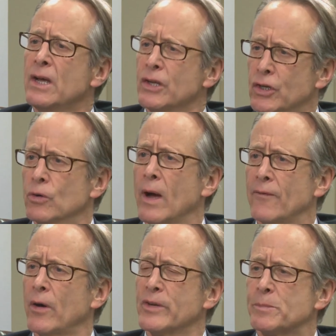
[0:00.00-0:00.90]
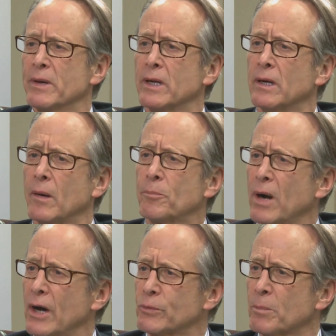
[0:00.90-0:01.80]
You have always been a
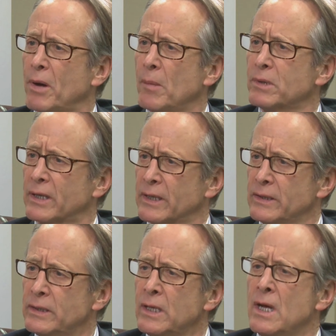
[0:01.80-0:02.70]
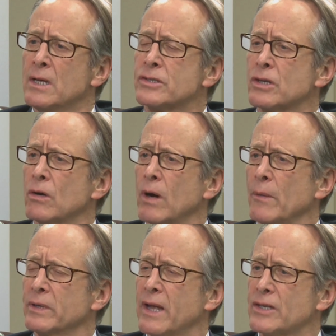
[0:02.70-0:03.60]
proud Republican, so I
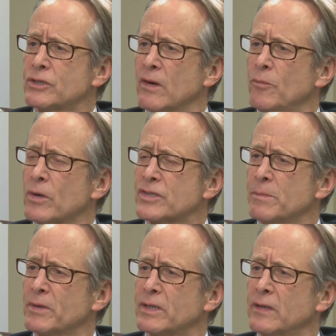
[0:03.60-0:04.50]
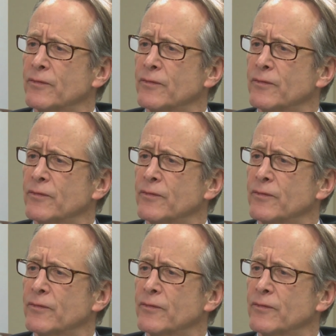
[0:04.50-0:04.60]
would guess you have more sympathy